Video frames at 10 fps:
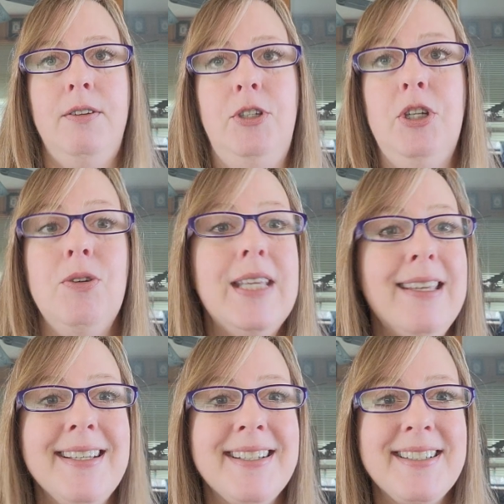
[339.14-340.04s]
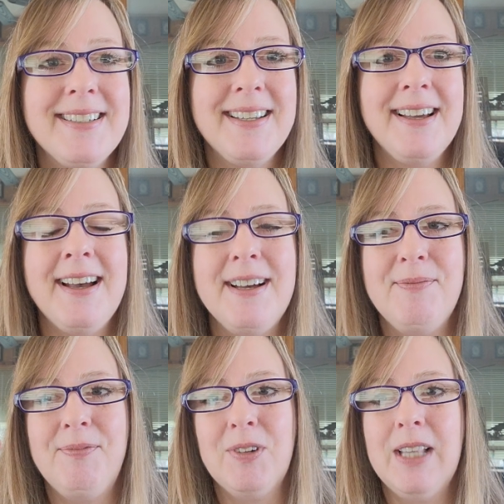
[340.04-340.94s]
duty,
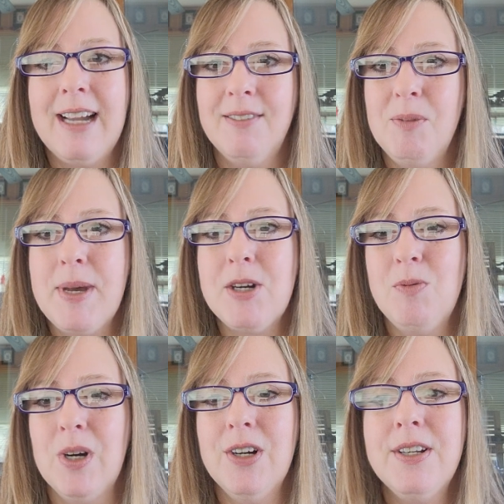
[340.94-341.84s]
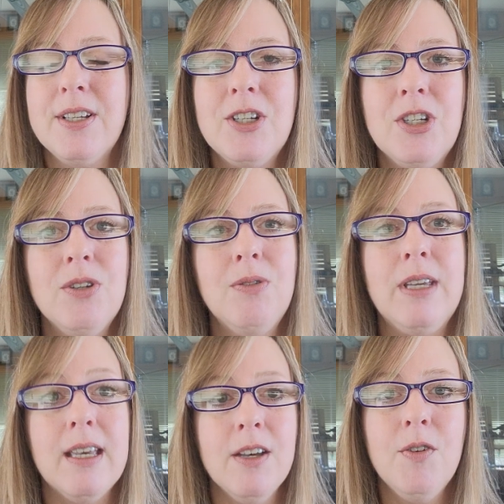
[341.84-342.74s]
for lack of a better word, to
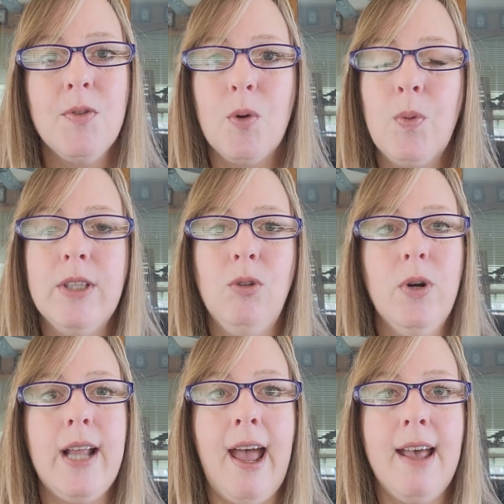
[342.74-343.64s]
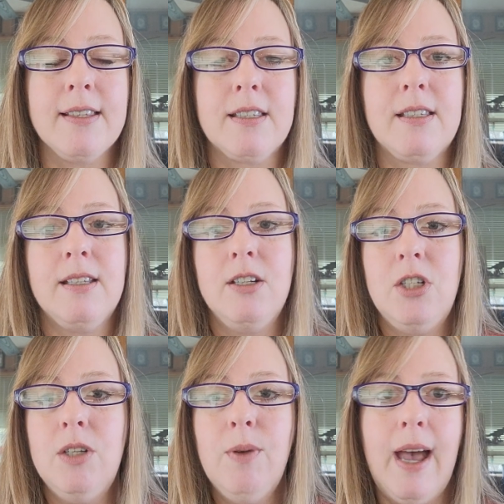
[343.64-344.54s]
give when the Lord asks,
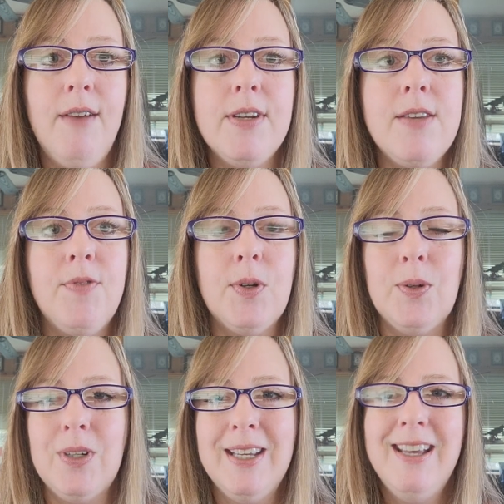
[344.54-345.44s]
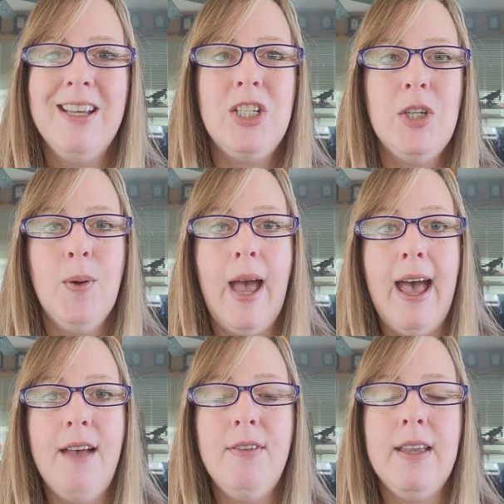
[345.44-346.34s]
do you have any food? Do you
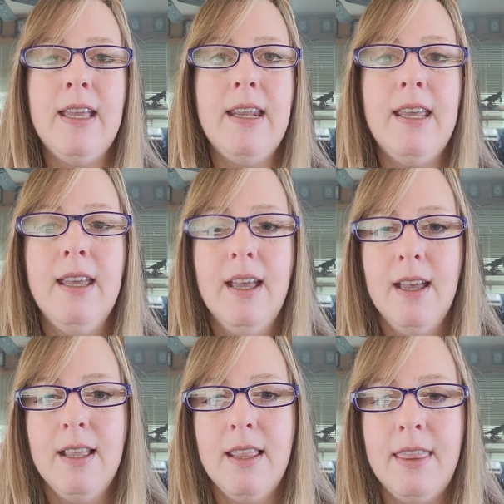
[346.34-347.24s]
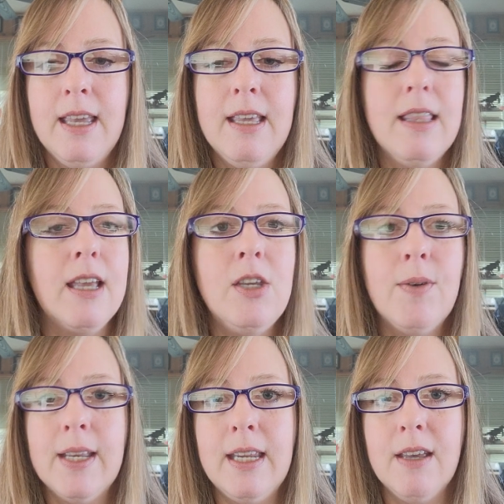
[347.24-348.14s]
have anything that you
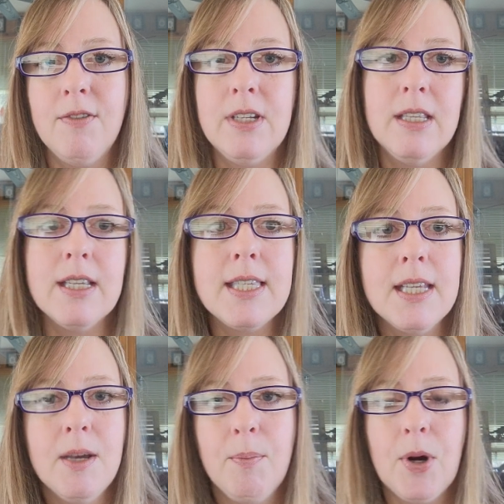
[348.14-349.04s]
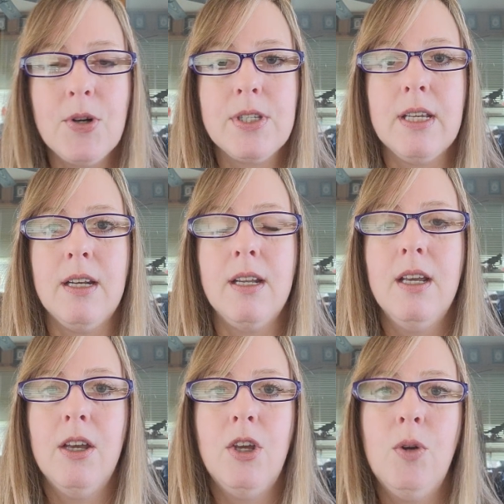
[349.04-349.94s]
can give to this person
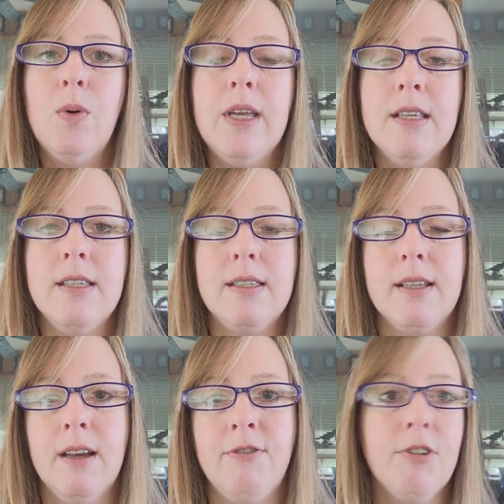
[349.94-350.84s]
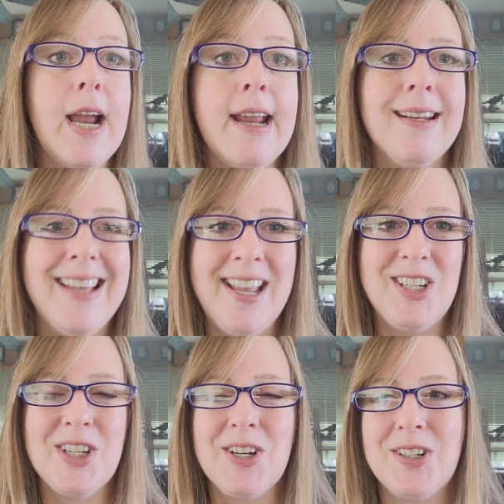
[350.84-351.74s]
who is afraid
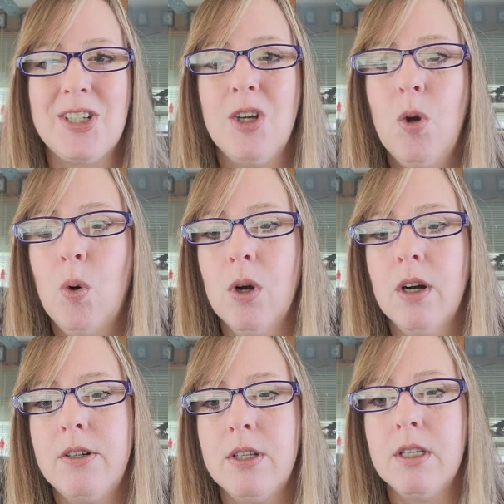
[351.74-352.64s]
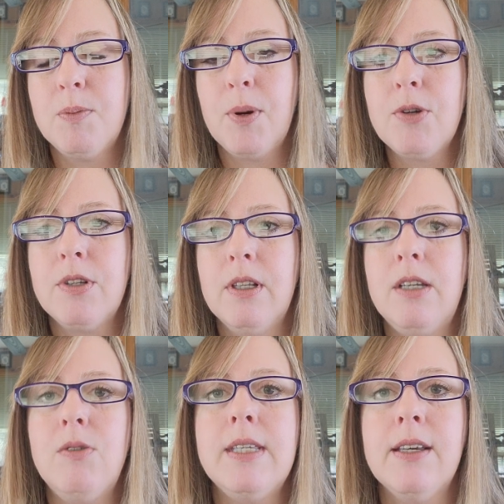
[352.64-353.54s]
at church, or to this person
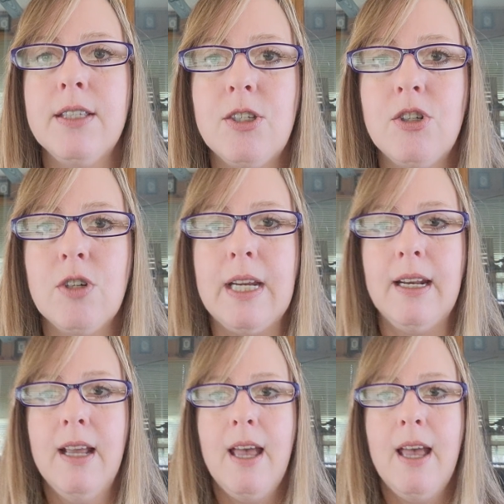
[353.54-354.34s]
that you see on the street,